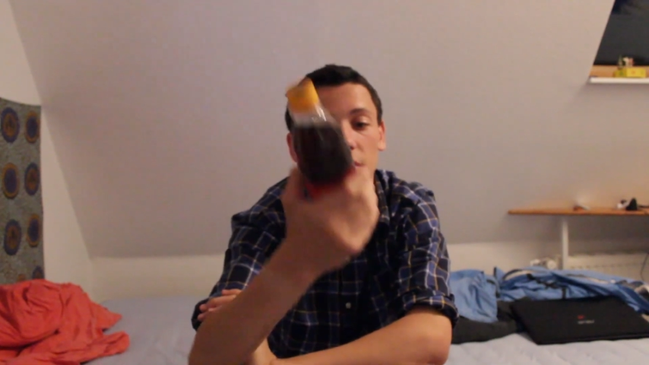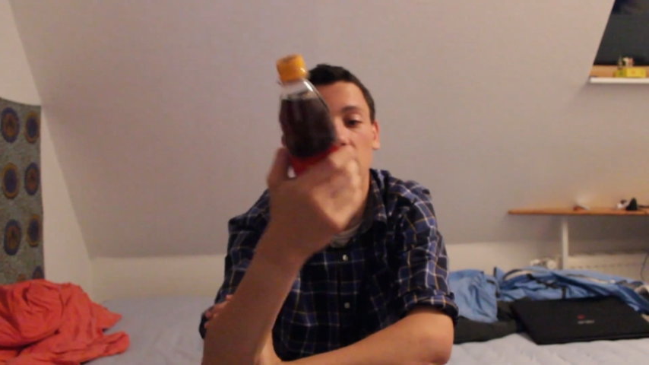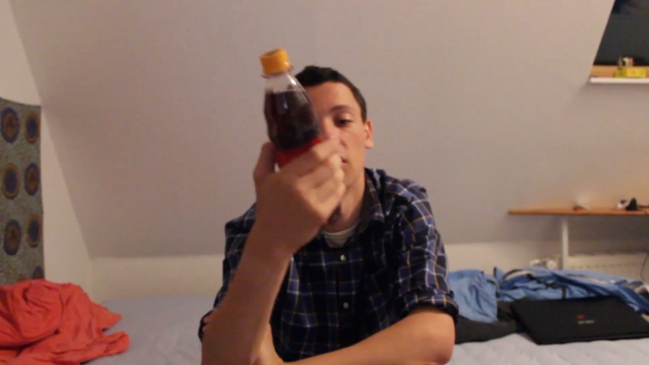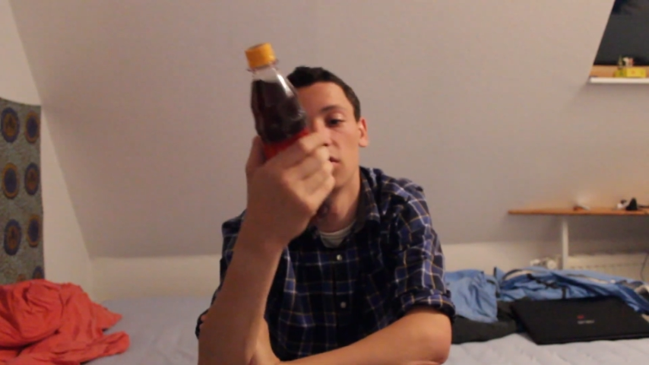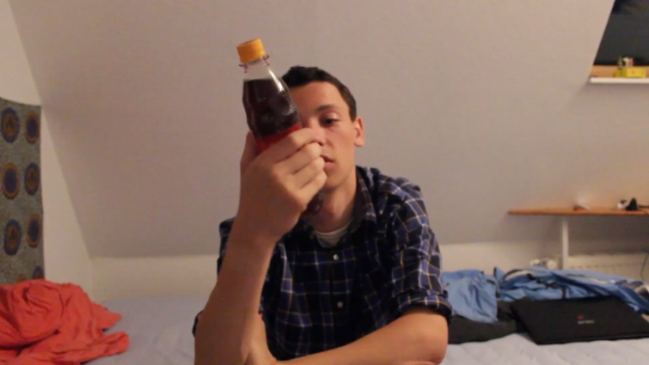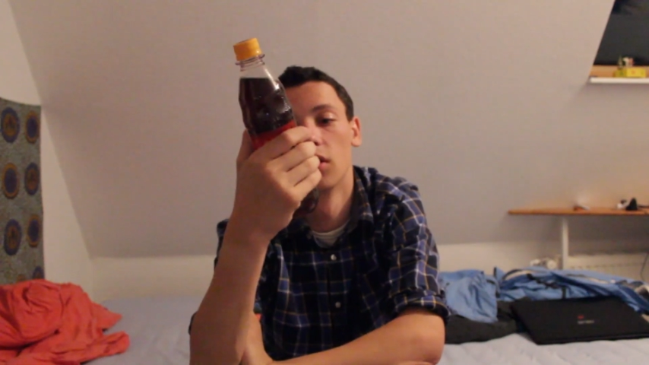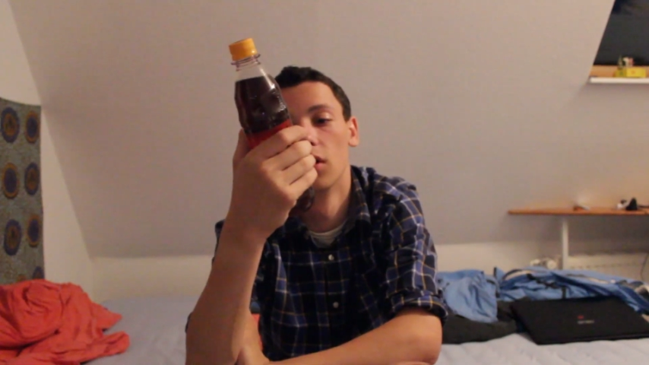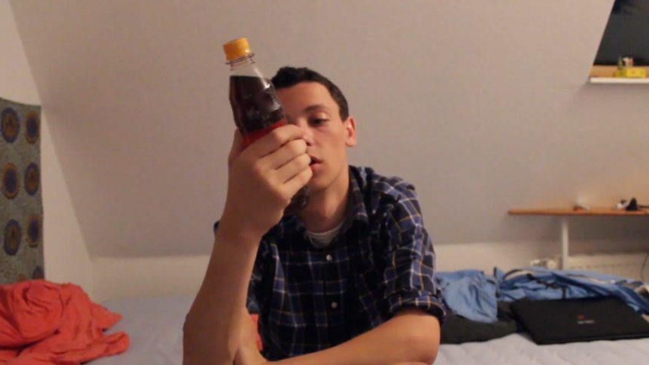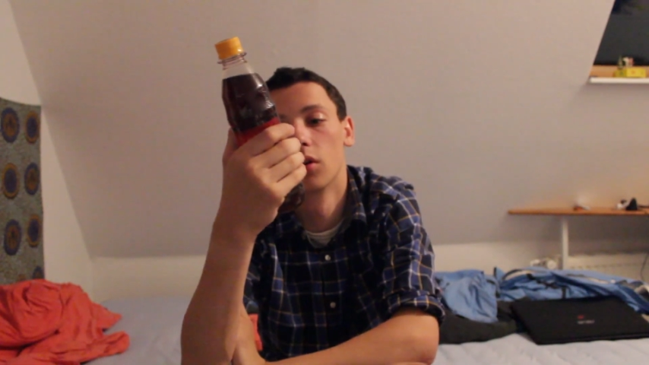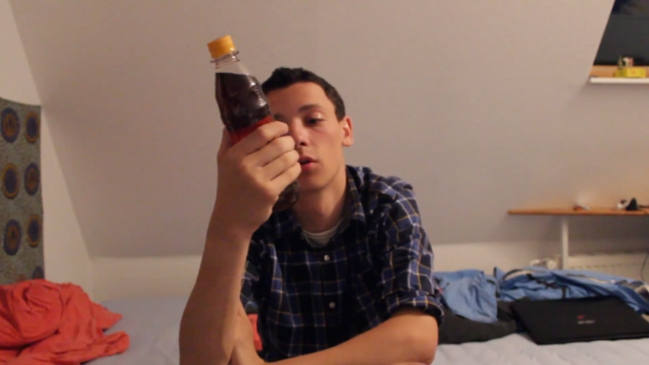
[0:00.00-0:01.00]
But it says
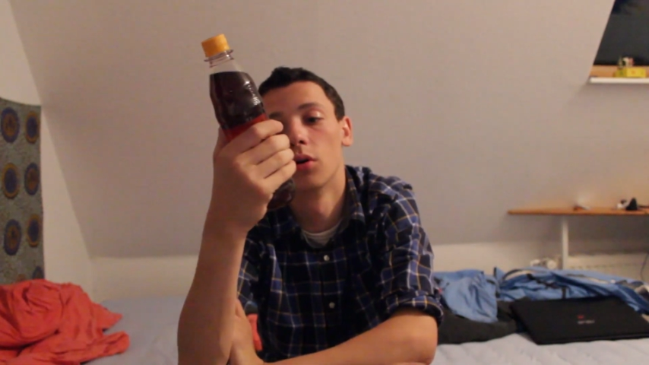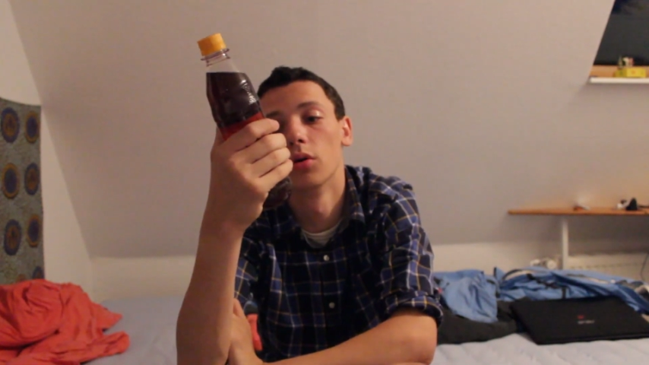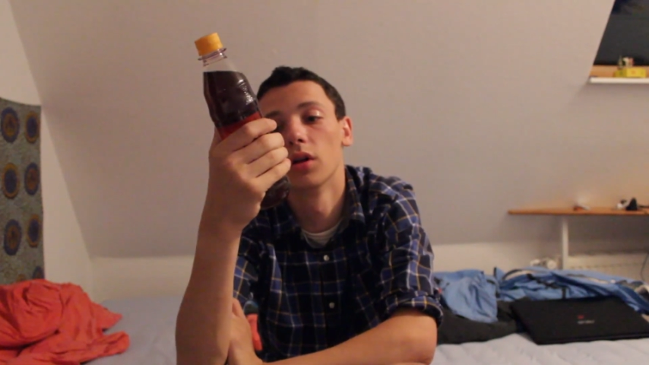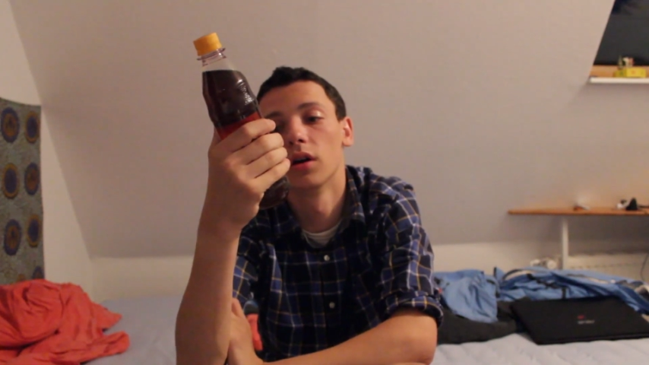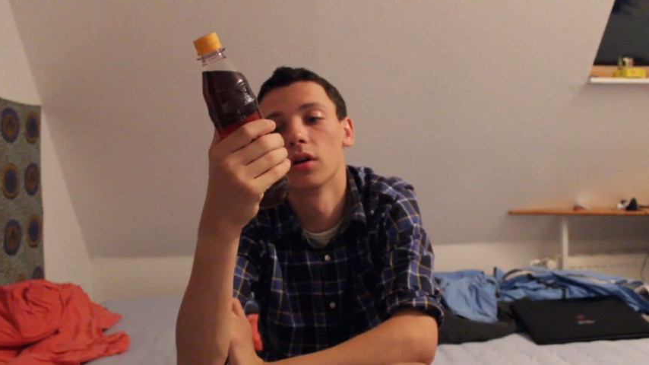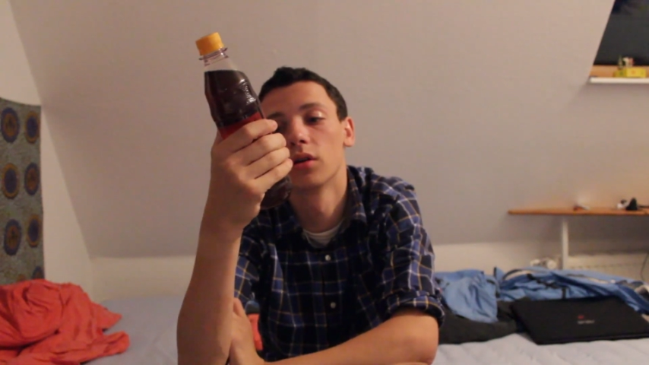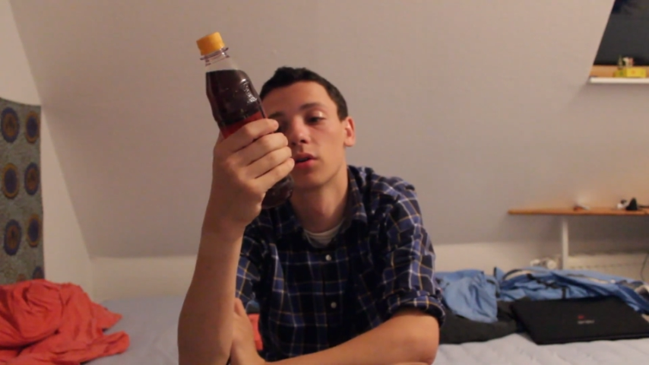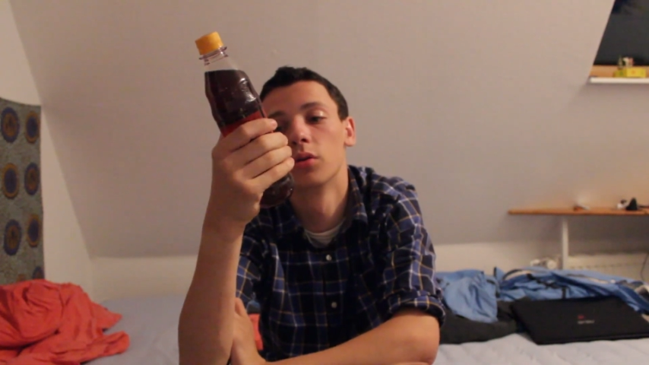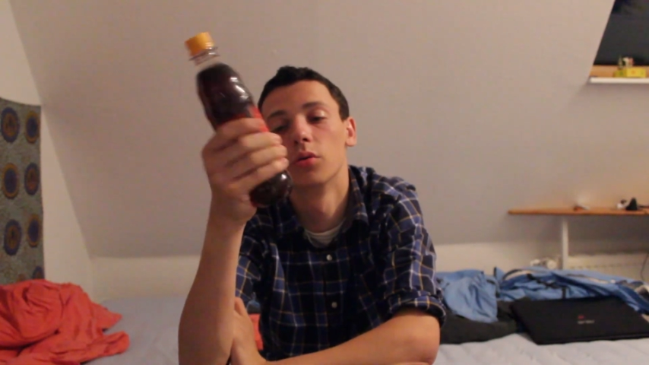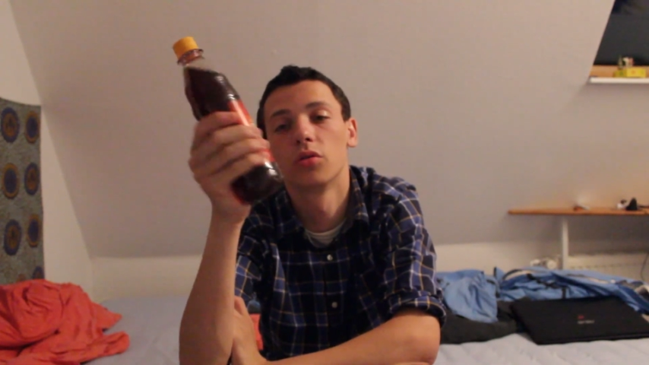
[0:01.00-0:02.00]
Cola
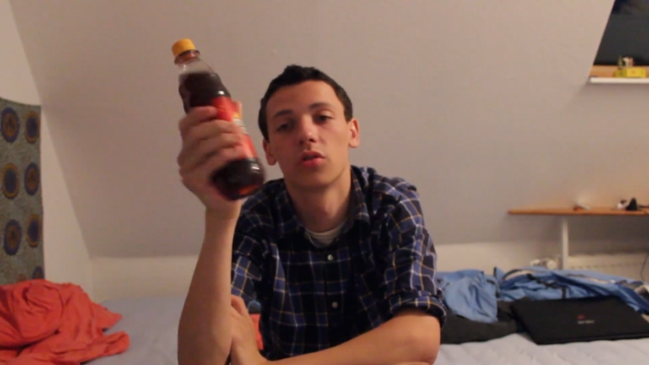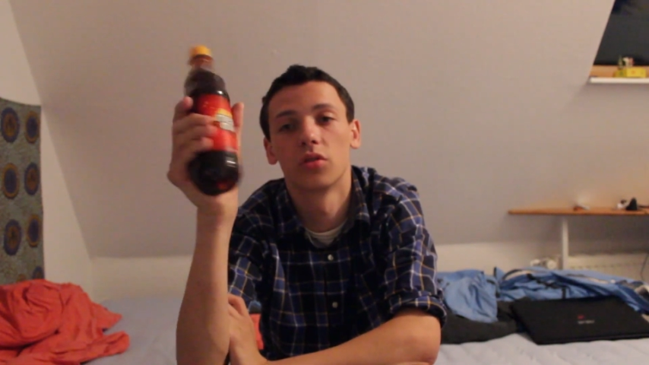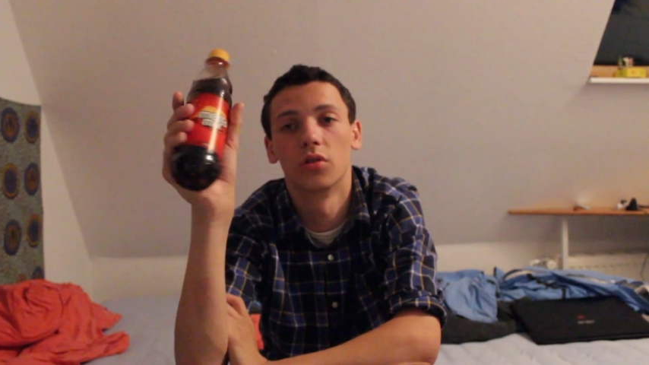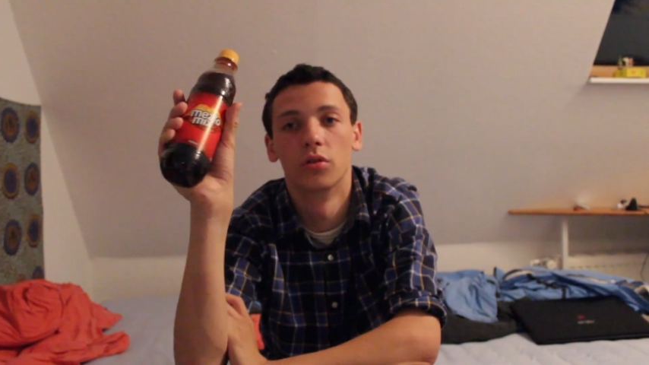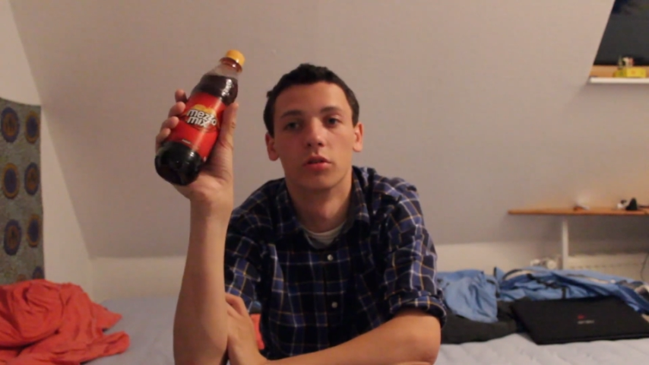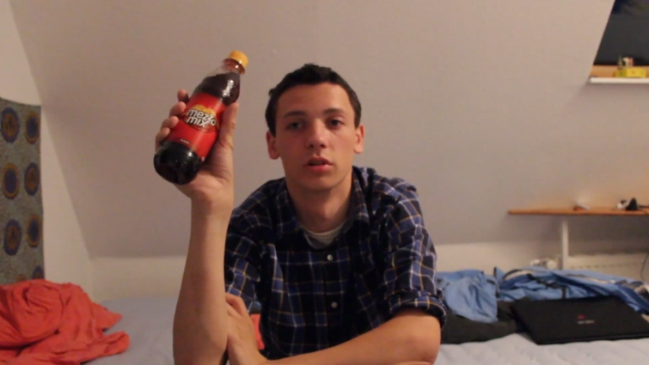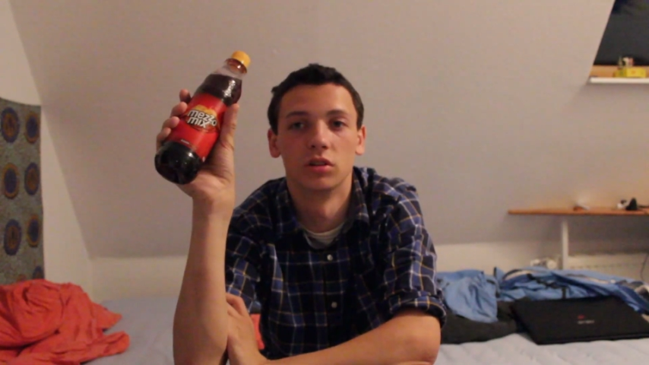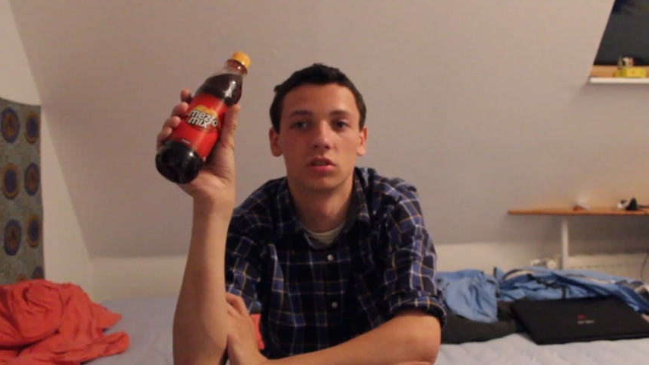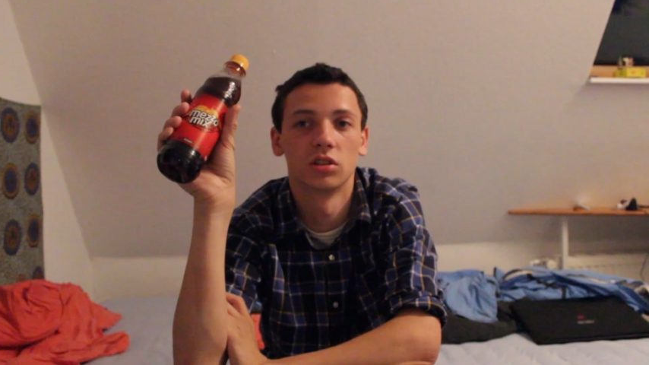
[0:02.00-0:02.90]
Küsst Orange,